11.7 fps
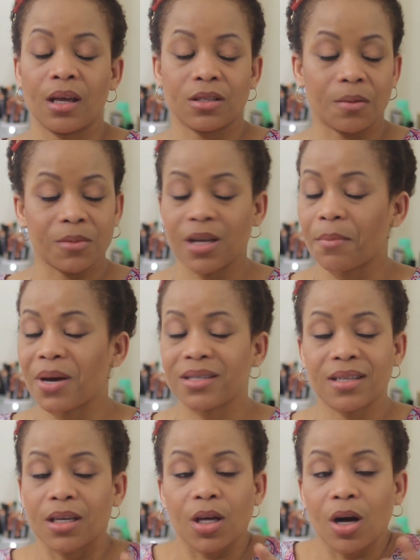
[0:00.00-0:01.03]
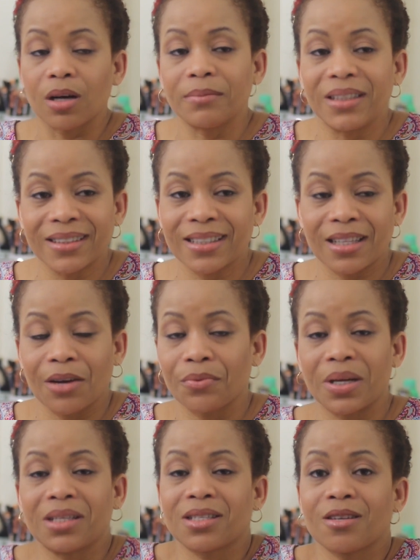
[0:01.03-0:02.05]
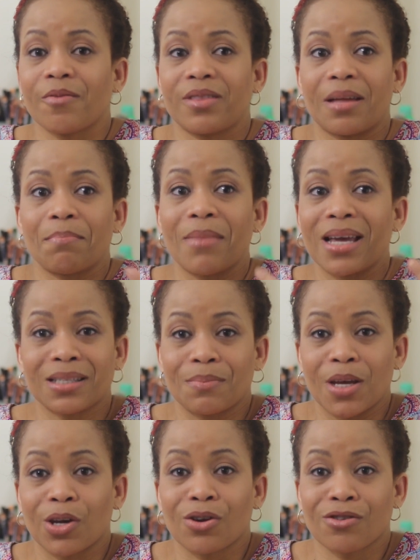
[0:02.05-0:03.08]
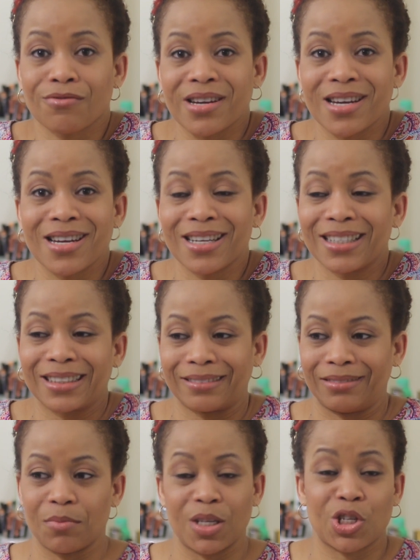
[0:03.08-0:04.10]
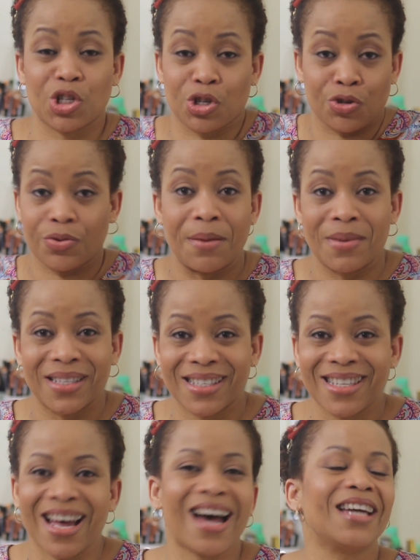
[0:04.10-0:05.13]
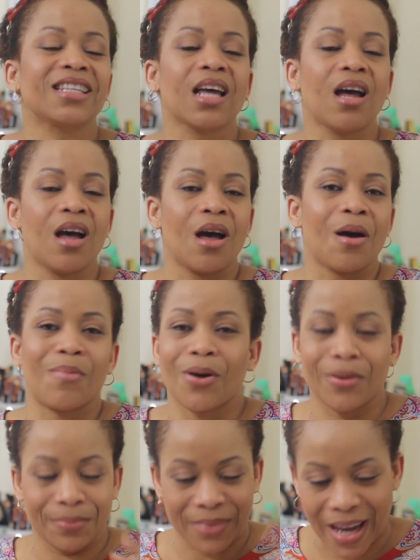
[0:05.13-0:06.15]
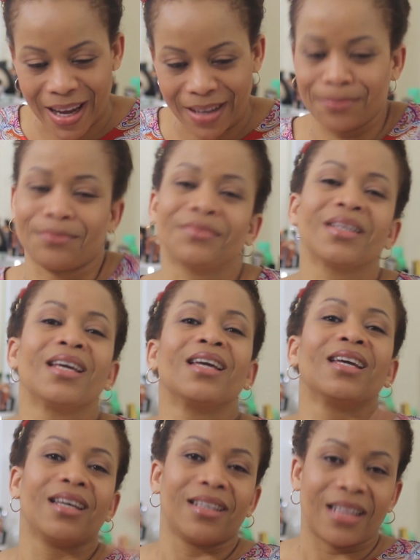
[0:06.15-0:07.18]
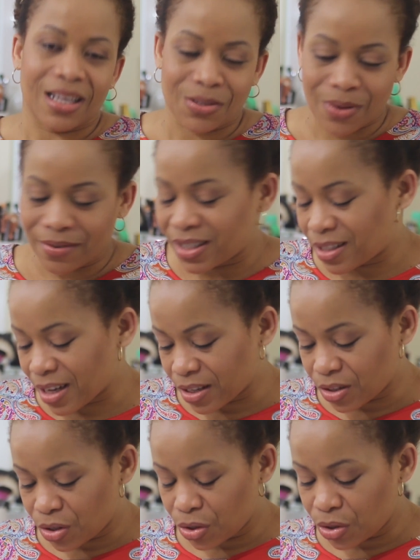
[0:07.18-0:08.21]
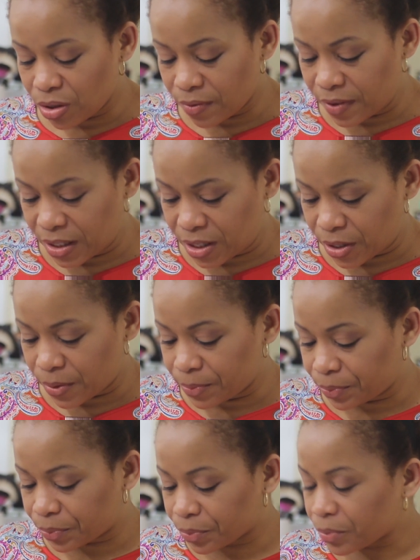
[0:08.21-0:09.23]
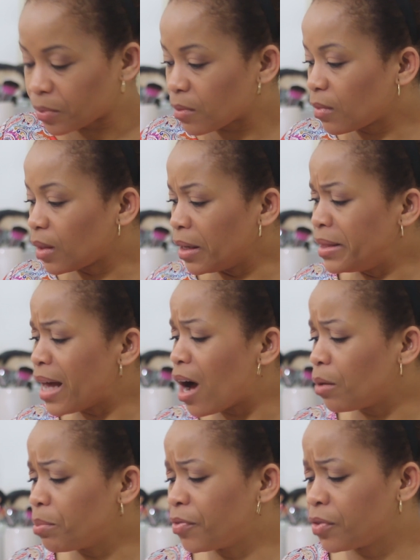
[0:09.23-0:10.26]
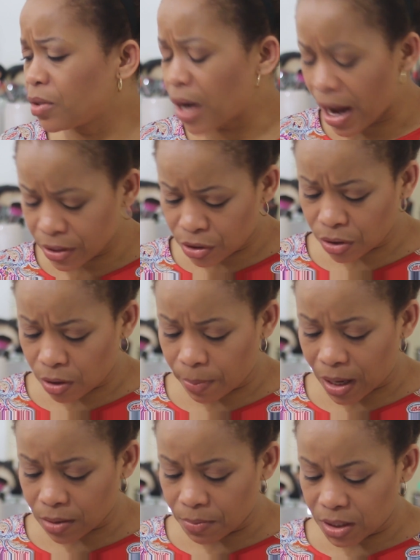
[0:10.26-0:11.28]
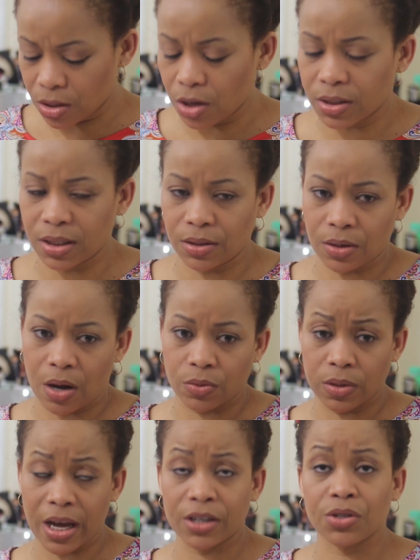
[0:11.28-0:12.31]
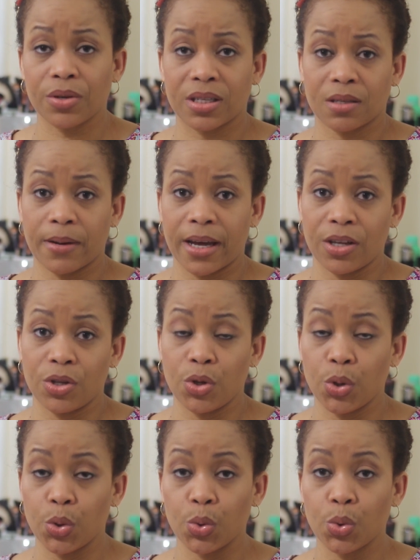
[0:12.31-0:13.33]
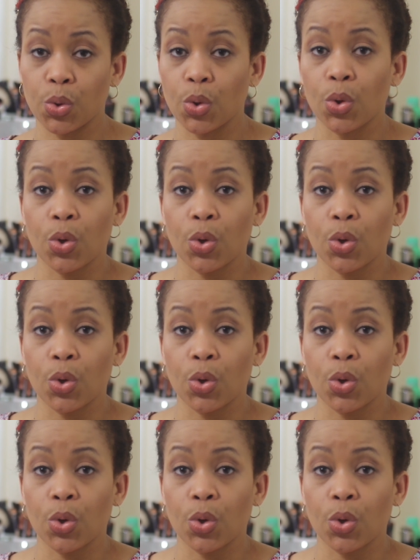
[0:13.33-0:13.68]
Sometimes I see comments and I read stuff that makes me cringe, makes me scream inside, but hey, that's why I've decided to do the video. Now, before I talk about minoxidil, I would like to explain you